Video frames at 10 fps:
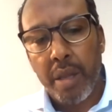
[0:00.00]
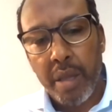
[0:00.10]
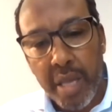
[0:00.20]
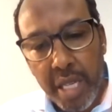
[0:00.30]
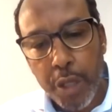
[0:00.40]

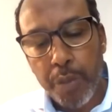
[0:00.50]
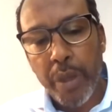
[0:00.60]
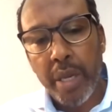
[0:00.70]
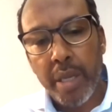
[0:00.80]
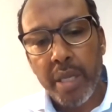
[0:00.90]
This
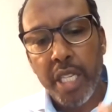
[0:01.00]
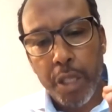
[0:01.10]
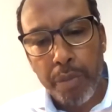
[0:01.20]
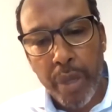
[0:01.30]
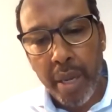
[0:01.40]

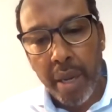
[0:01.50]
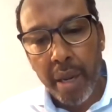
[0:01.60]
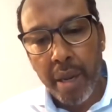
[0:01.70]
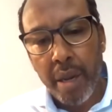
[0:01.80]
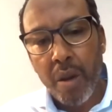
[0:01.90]

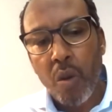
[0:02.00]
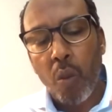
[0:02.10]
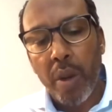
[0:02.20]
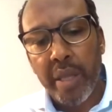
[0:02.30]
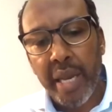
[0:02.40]
bill
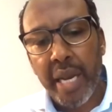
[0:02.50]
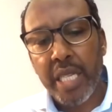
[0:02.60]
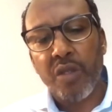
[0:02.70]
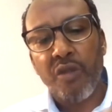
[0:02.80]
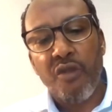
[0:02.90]
will take
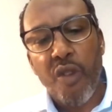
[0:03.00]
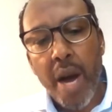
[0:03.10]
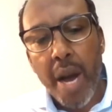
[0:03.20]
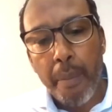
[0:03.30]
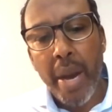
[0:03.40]
us
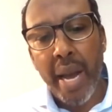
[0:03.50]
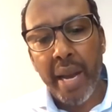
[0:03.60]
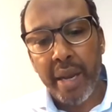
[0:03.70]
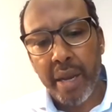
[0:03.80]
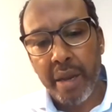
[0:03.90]
far
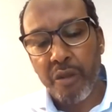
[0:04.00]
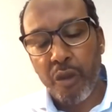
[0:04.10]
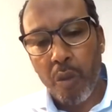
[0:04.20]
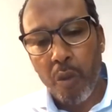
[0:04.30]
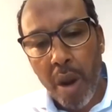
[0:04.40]
back
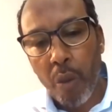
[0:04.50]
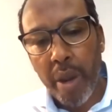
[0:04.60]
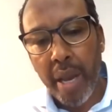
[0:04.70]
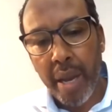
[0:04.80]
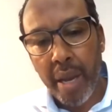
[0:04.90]
from where
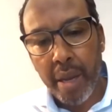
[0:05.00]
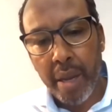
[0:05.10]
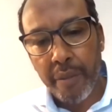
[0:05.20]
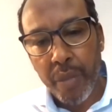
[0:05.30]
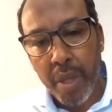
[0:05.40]
we are
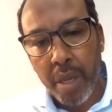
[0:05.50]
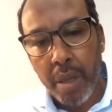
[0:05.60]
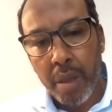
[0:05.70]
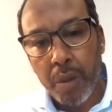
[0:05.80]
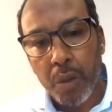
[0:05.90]

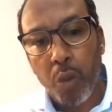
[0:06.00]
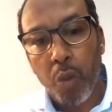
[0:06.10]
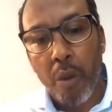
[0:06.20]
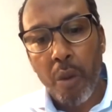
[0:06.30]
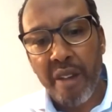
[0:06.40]
to
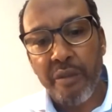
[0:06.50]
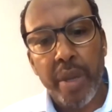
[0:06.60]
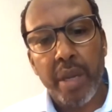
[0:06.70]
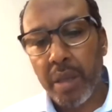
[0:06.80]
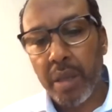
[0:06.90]
where we have
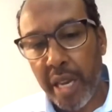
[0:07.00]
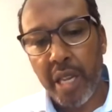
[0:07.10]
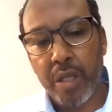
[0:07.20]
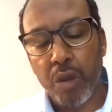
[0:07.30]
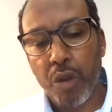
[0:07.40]
been
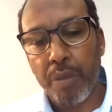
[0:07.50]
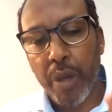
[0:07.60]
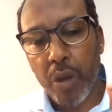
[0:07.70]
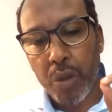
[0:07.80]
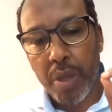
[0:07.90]
10 years ago,
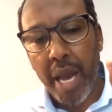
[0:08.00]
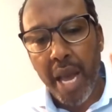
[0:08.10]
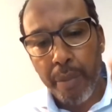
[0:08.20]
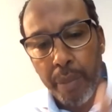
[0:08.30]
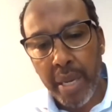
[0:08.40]
because
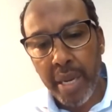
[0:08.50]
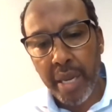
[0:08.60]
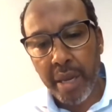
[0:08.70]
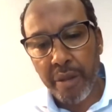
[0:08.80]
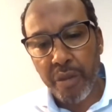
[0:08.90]
I
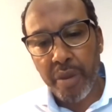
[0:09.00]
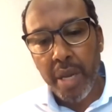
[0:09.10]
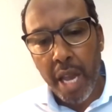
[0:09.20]
believe